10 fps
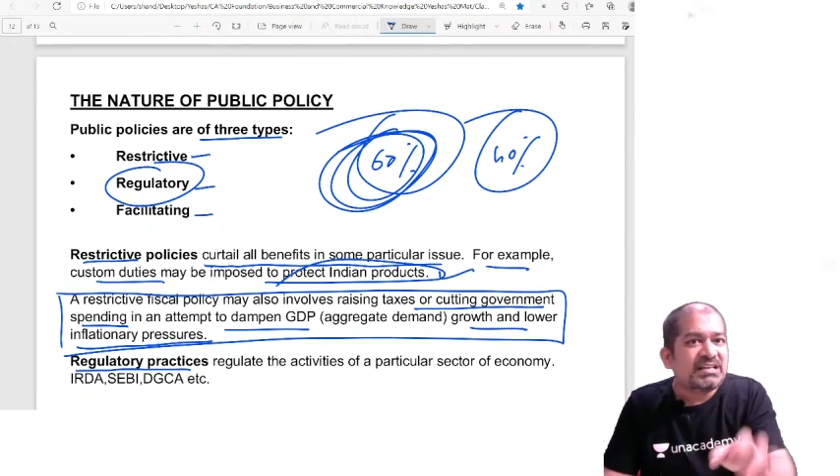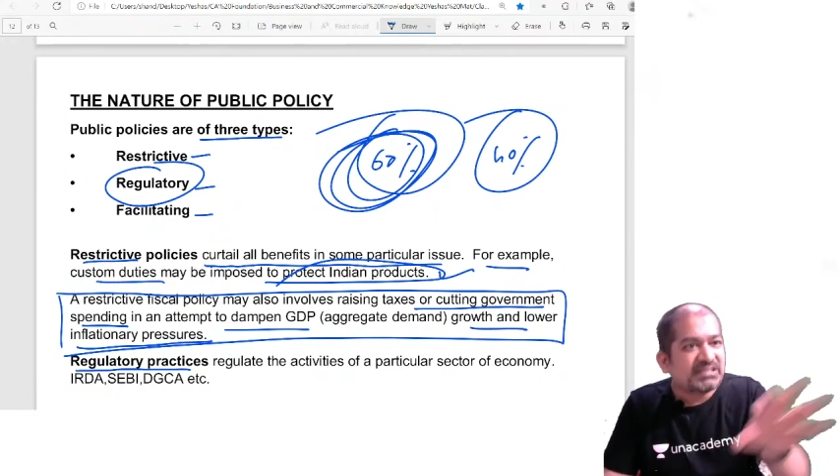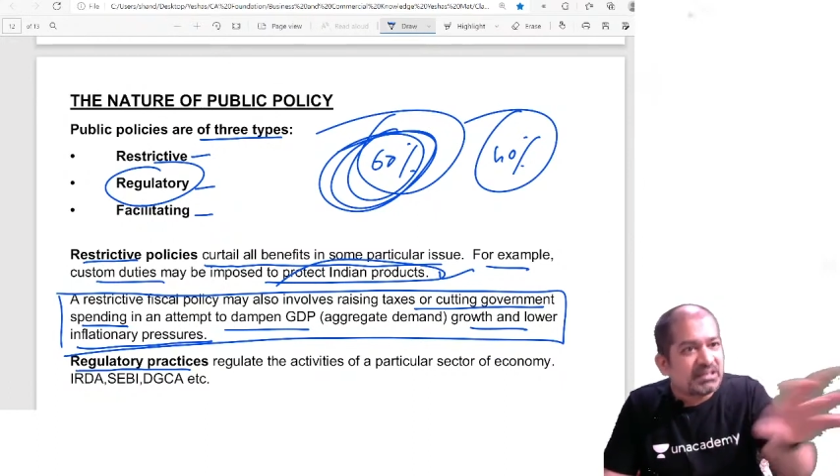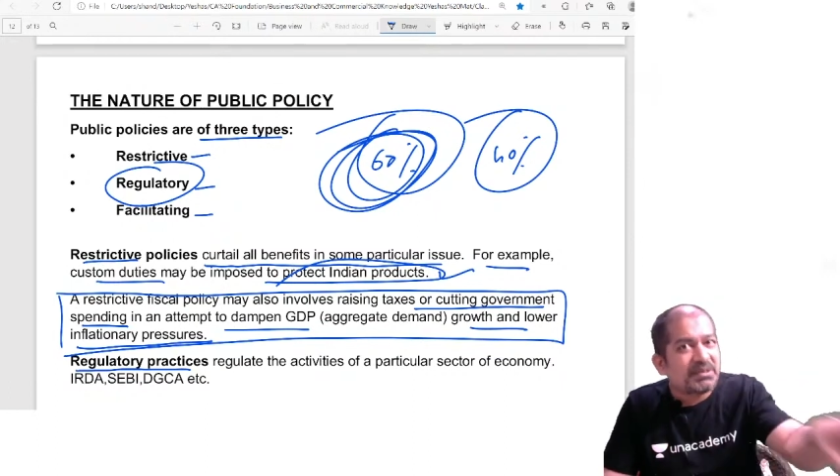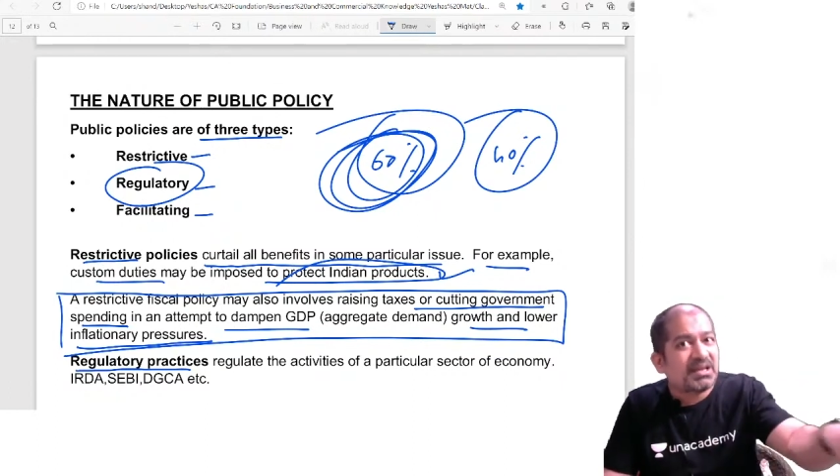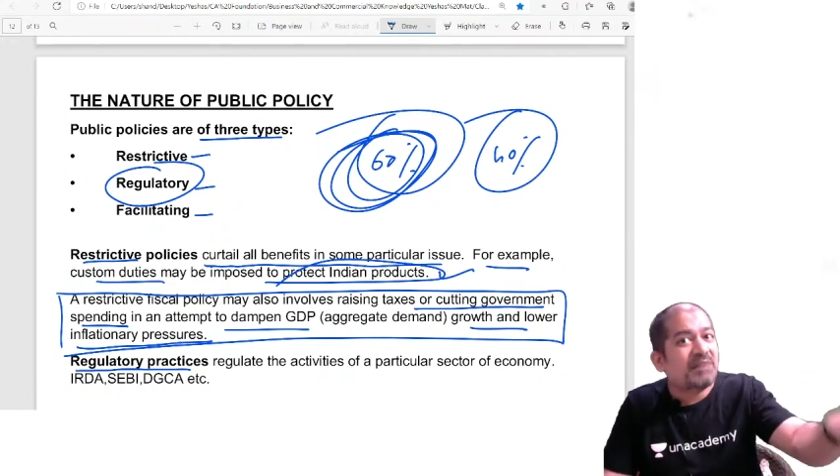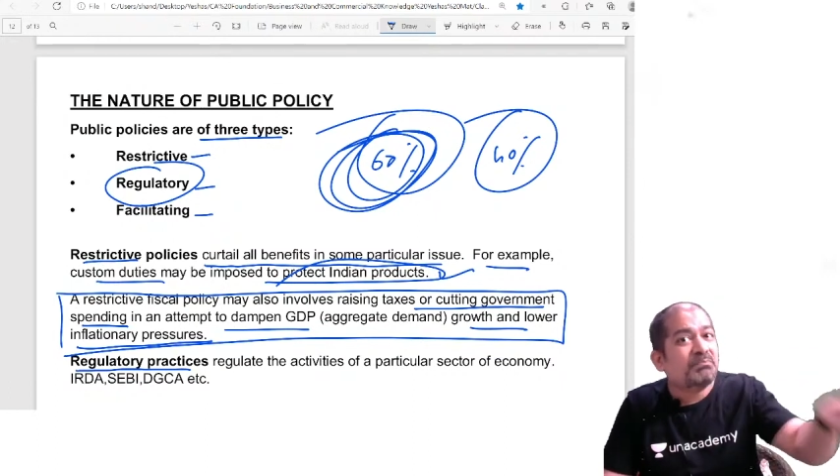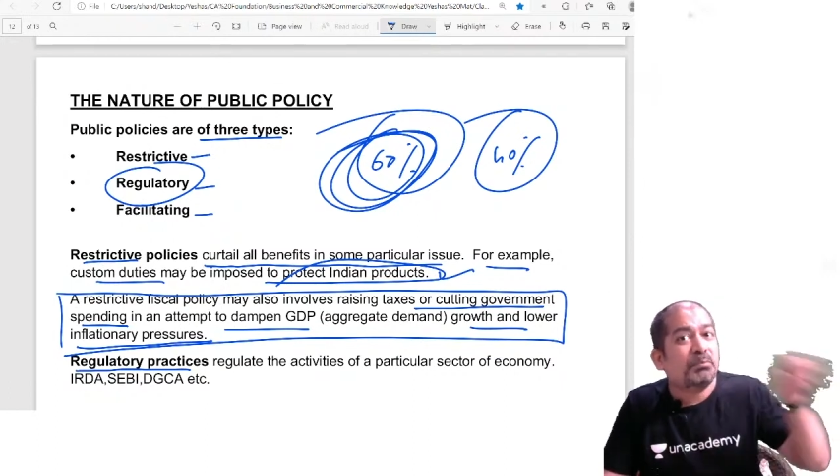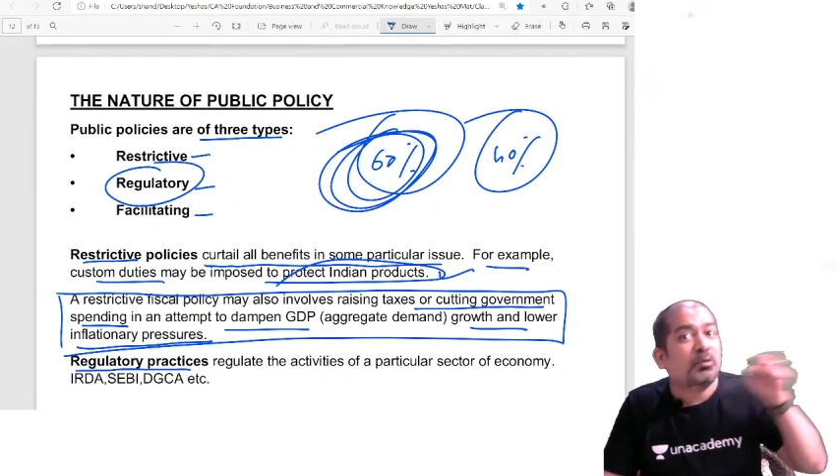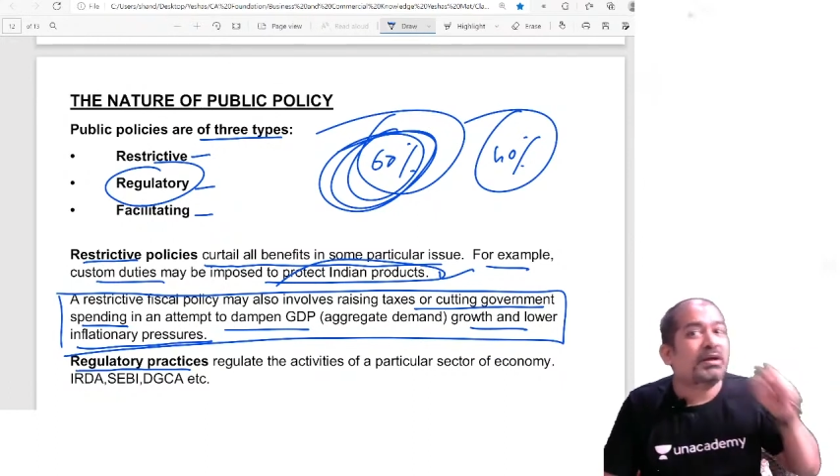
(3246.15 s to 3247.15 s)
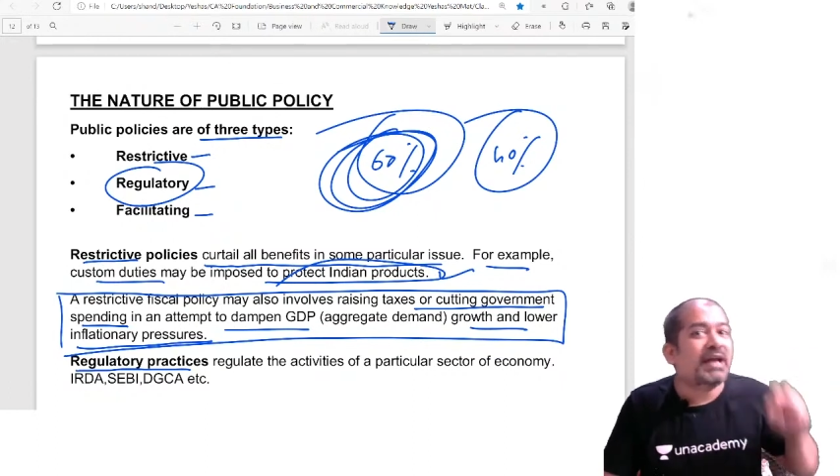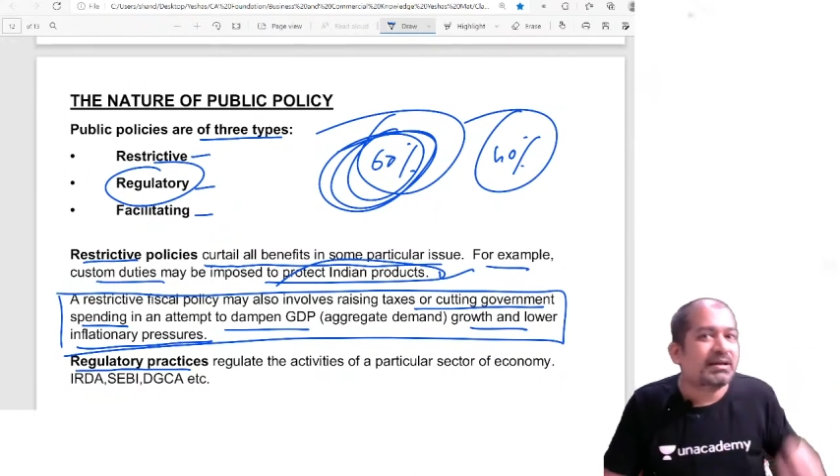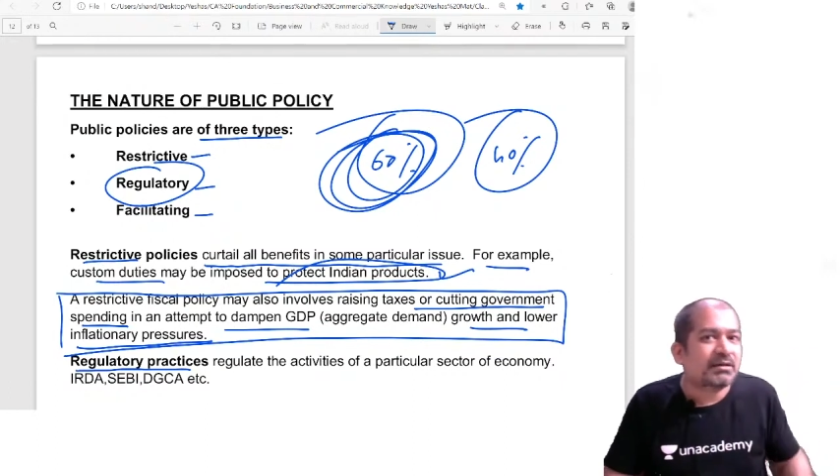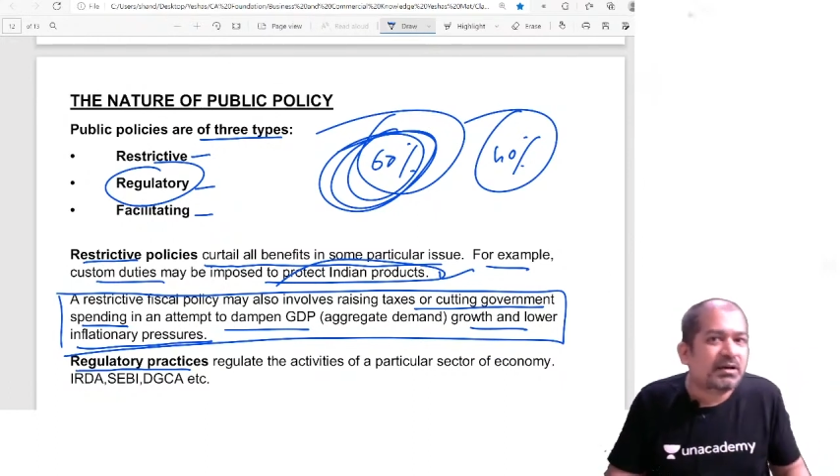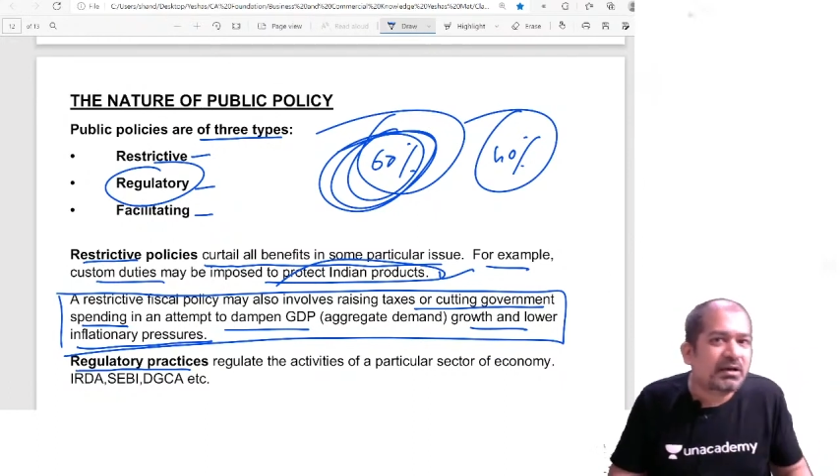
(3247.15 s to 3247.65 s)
Sebi can pull that